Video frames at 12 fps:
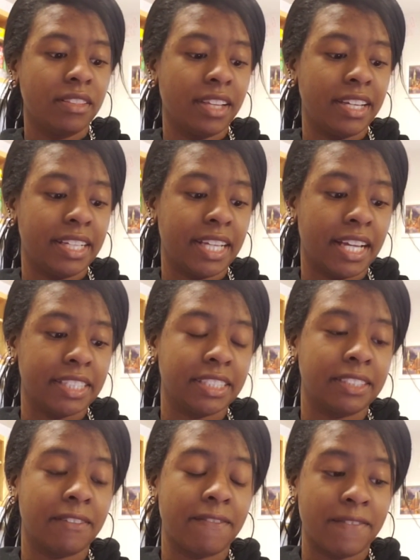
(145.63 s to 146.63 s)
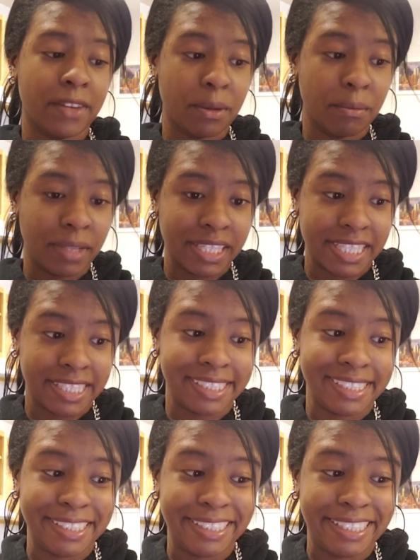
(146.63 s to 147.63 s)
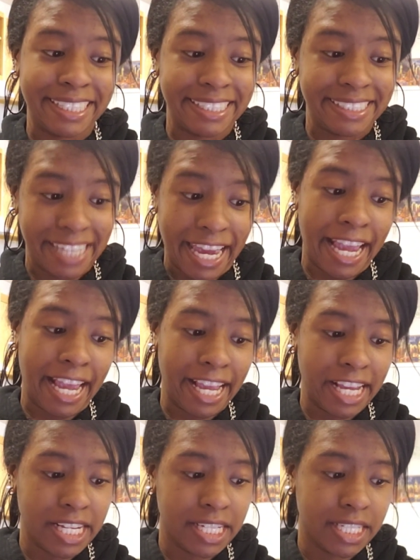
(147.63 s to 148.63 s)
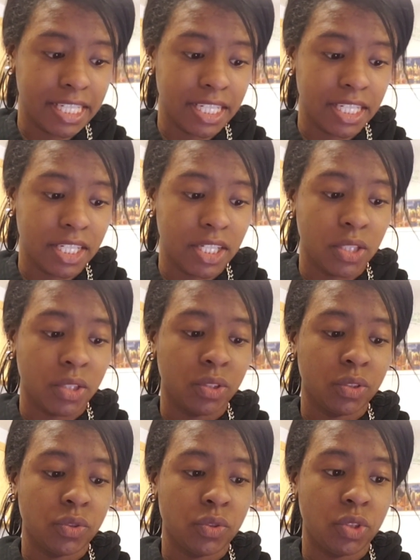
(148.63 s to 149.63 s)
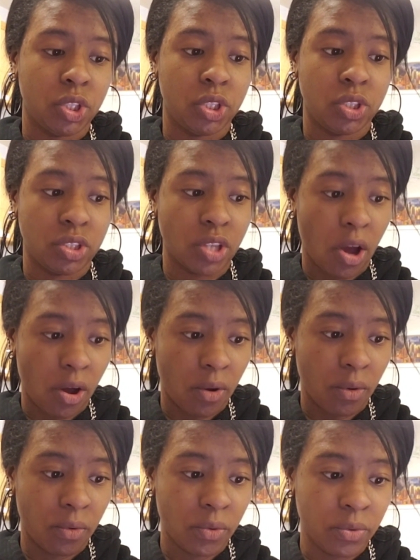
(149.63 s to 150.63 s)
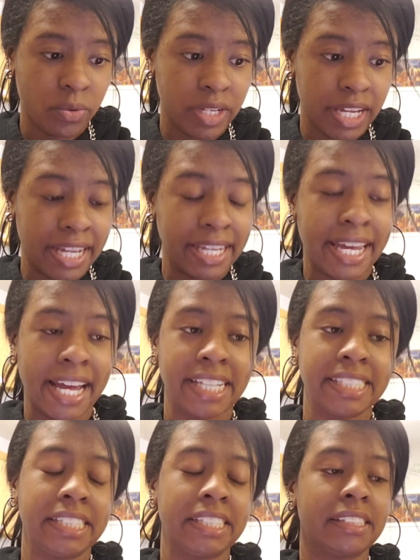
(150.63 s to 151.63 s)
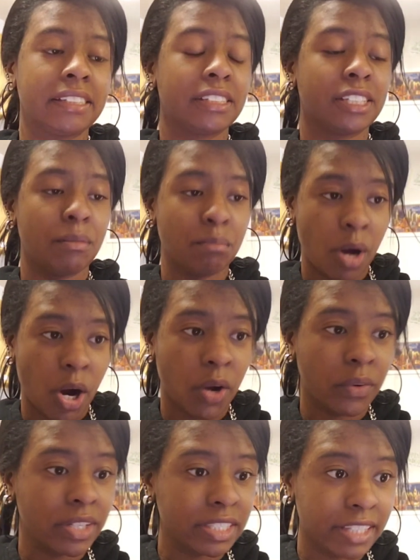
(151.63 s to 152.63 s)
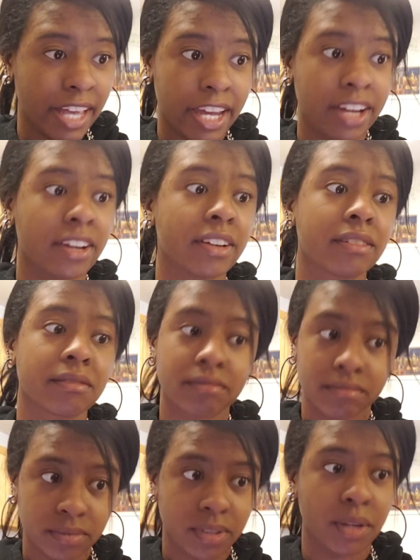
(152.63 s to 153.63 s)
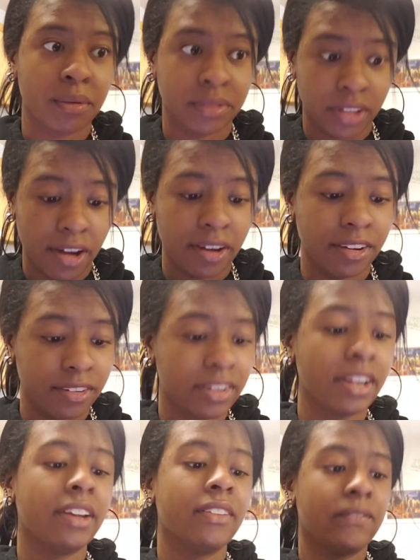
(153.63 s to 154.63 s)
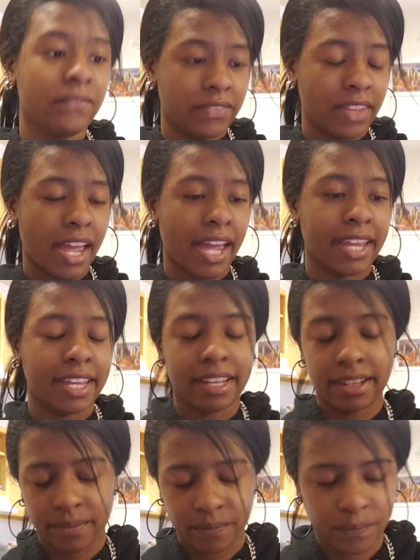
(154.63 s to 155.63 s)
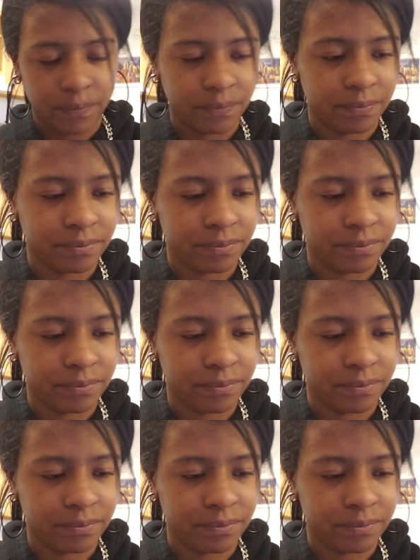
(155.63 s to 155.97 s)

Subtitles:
let us film this today, so in case tomorrow is like you thought, I can